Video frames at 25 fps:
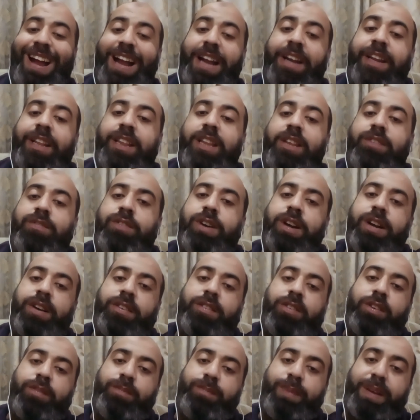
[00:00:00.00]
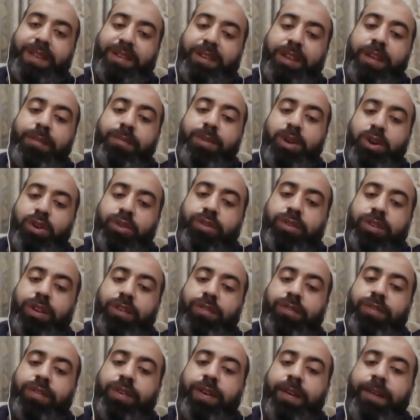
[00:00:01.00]
And in the words of Basim
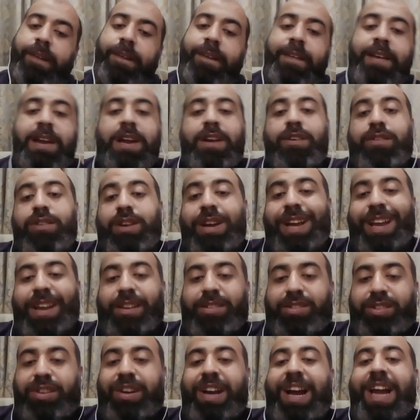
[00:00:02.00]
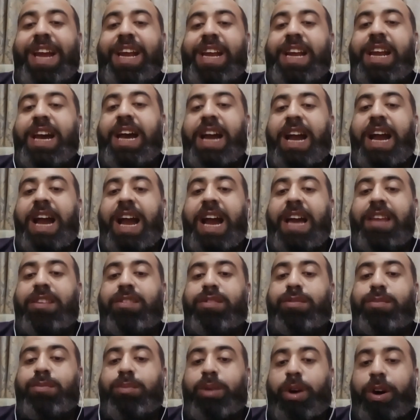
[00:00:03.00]
Youssef, Israel
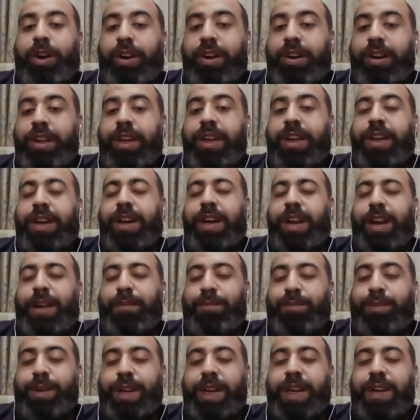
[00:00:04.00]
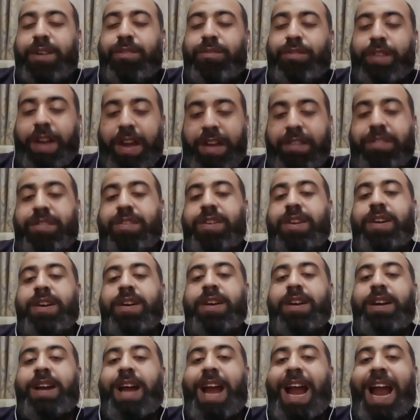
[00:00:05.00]
has morally corrupted West,
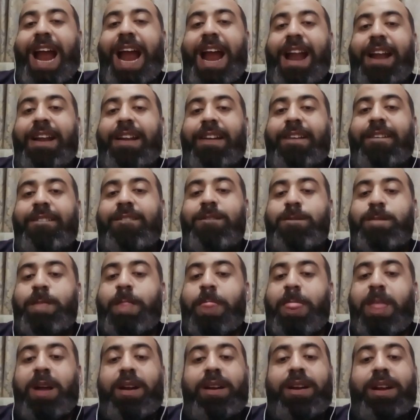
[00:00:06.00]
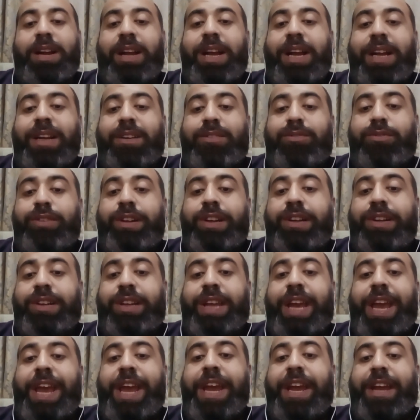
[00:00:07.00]
and it will
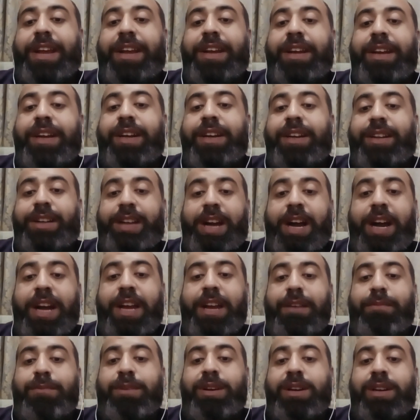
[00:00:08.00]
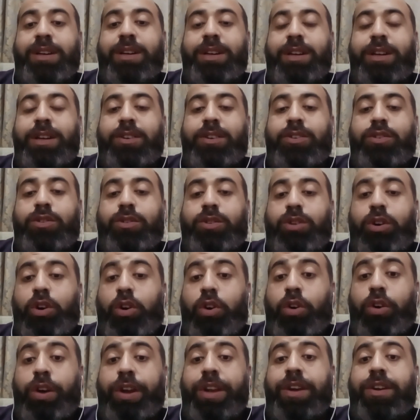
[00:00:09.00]
take time to
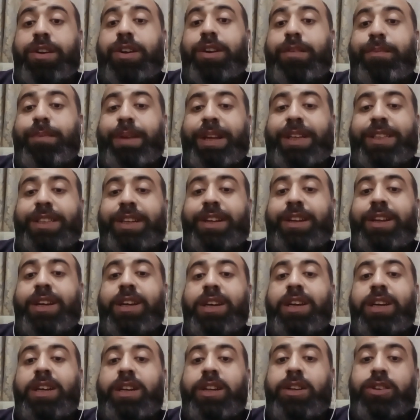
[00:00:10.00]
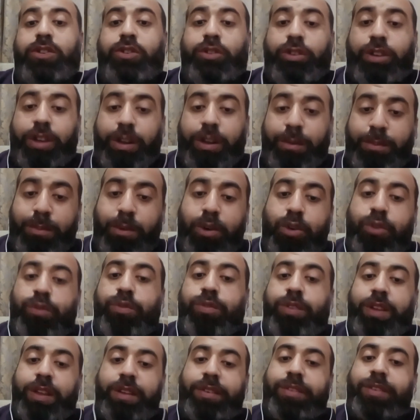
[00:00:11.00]
go in remission, to
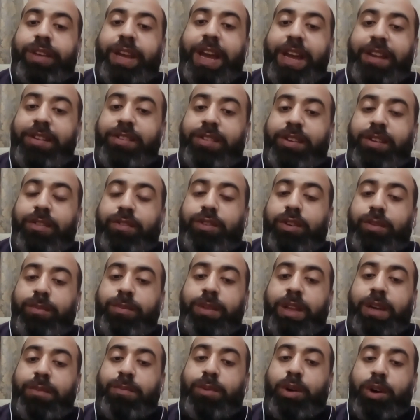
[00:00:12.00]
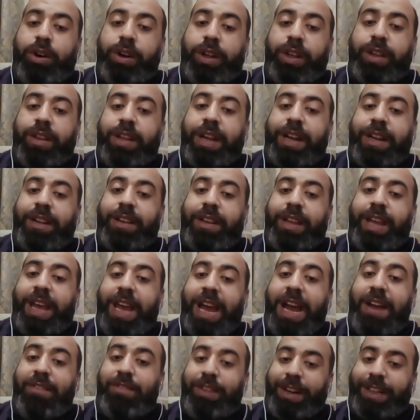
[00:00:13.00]
remove this cancer from their body that they
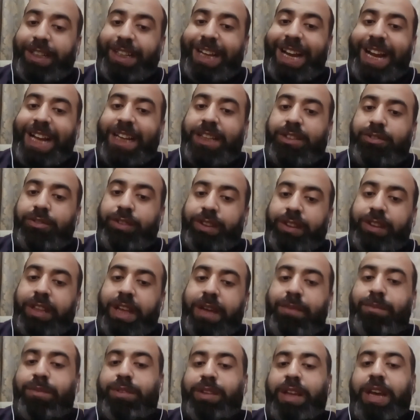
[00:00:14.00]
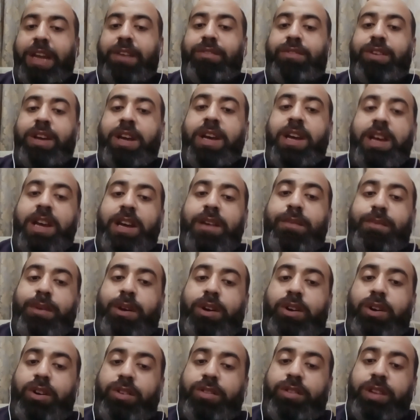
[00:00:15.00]
have attached with themselves,
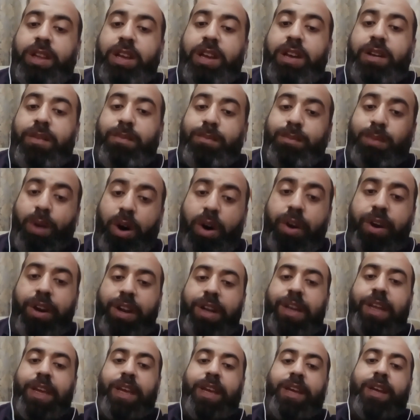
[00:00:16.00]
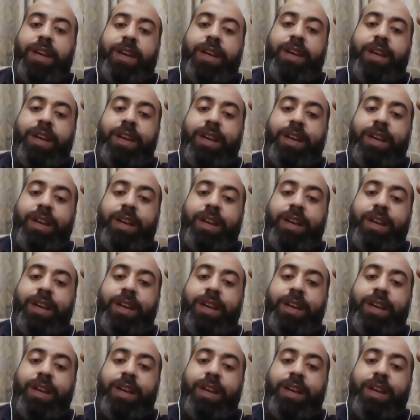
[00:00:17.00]
because morally,